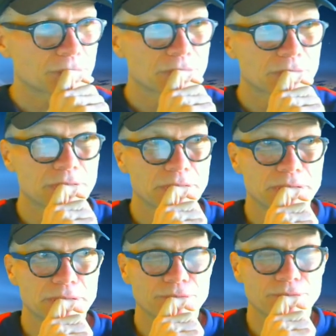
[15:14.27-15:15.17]

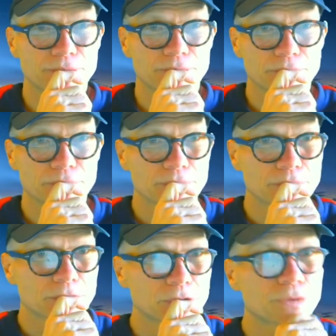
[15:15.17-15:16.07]
the
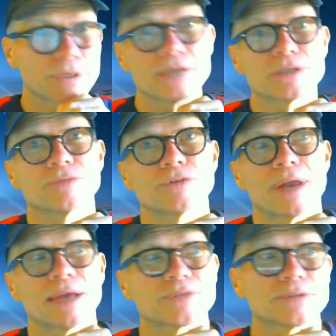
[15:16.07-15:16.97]
creation of
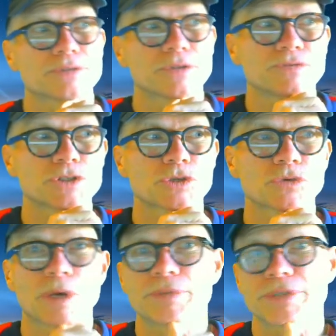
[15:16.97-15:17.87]
graphs. So visual
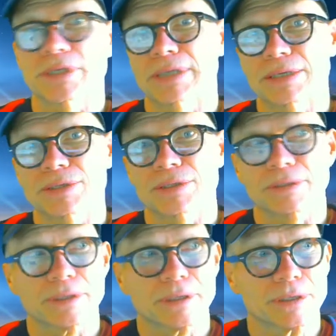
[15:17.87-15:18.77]
representation
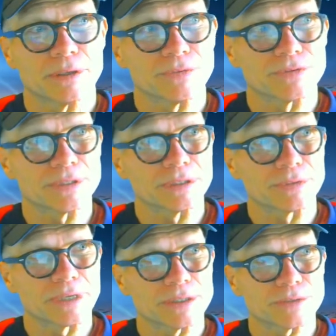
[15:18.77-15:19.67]
of single
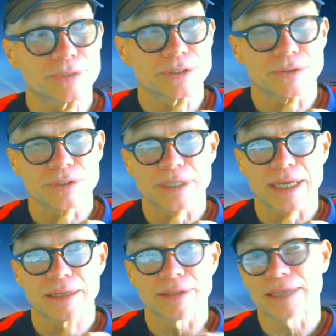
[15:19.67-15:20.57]
case research
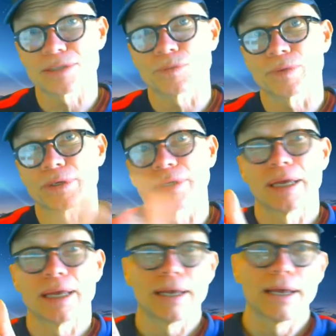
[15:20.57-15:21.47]
data, that's where
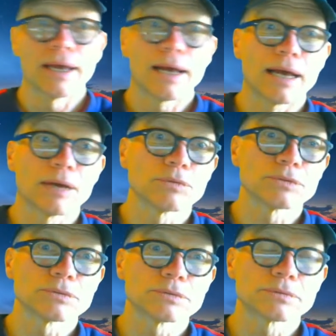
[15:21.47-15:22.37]
I
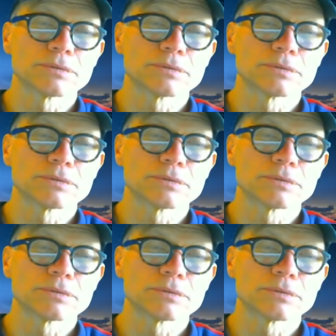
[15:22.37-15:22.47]
will